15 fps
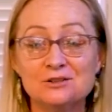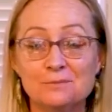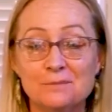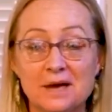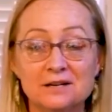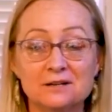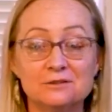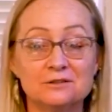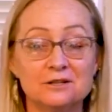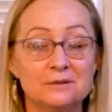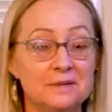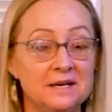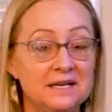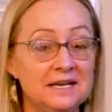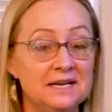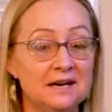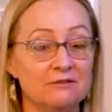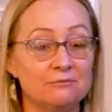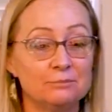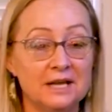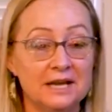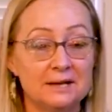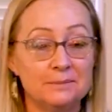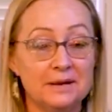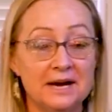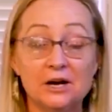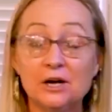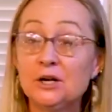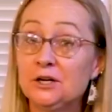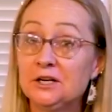Medical Committee of Planned
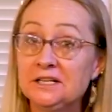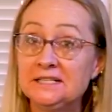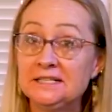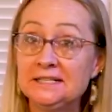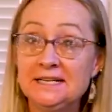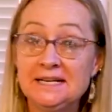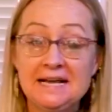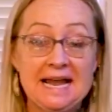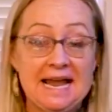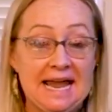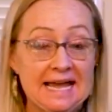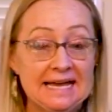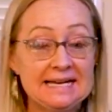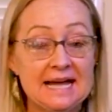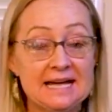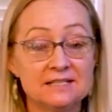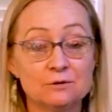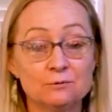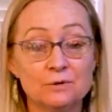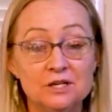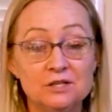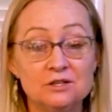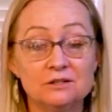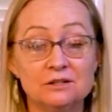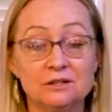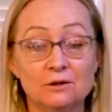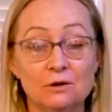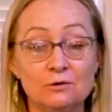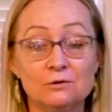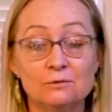Parenthood and as a regional
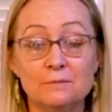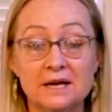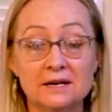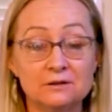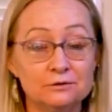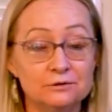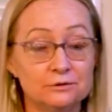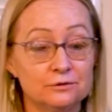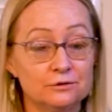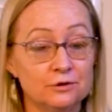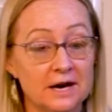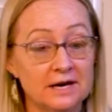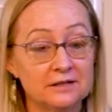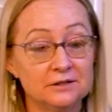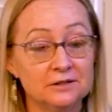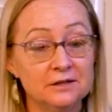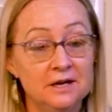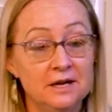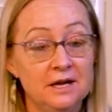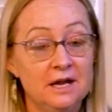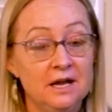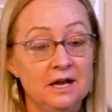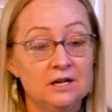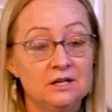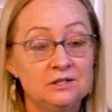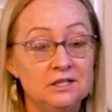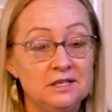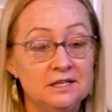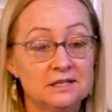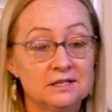and local medical director.
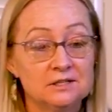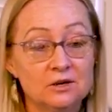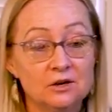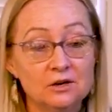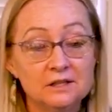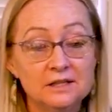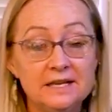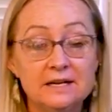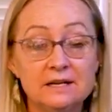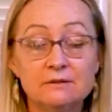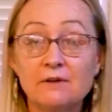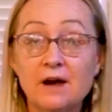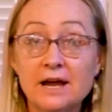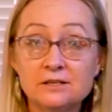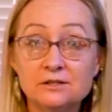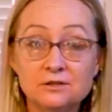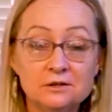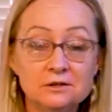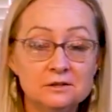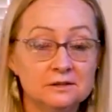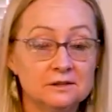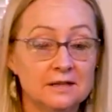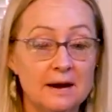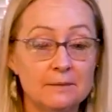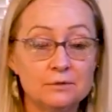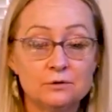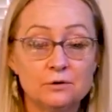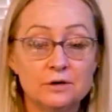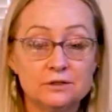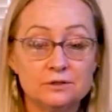She is currently an advisor,
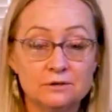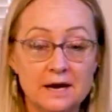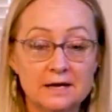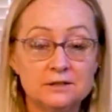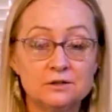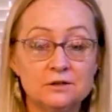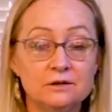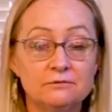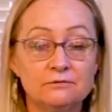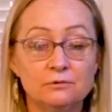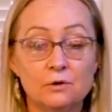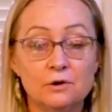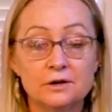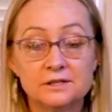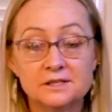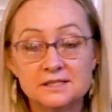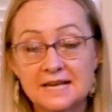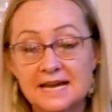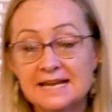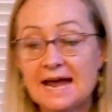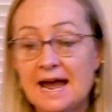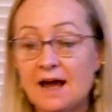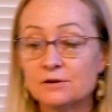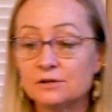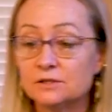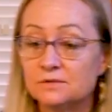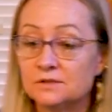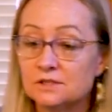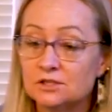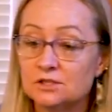laboratory director, Florida State
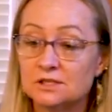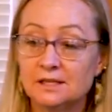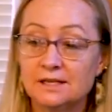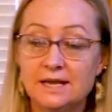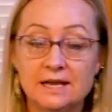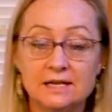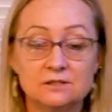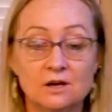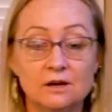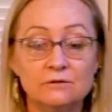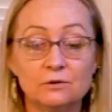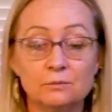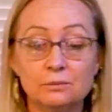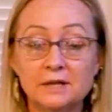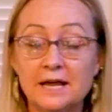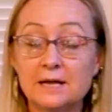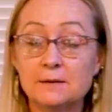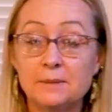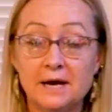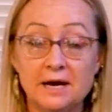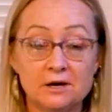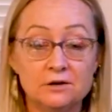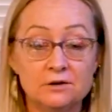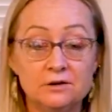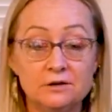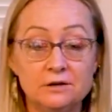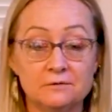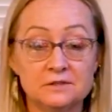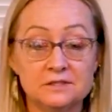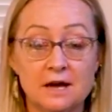House Physician Liaison for Planned
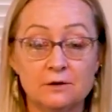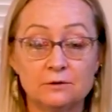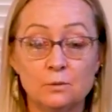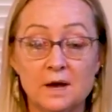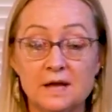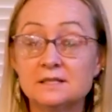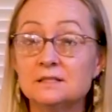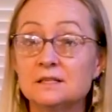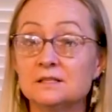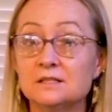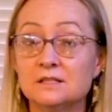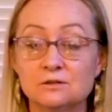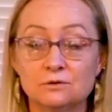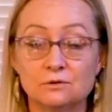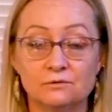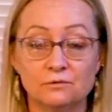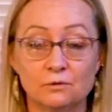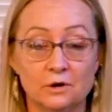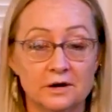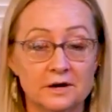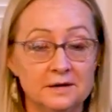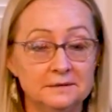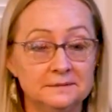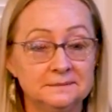Parenthood of Southwest and Central Florida.